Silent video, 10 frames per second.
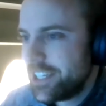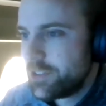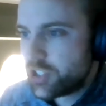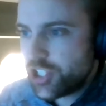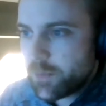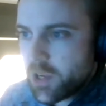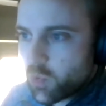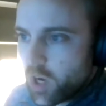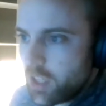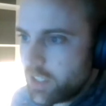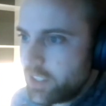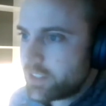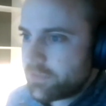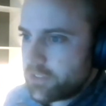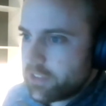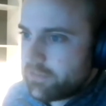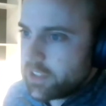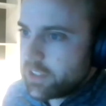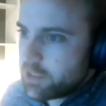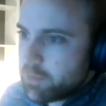It was Jimmy Rollins for the
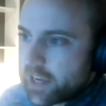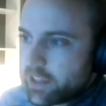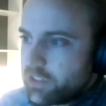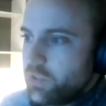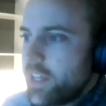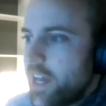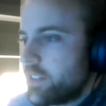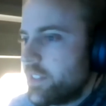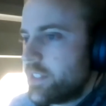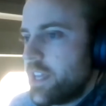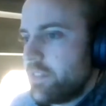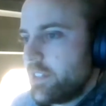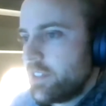Phillies back in 2007.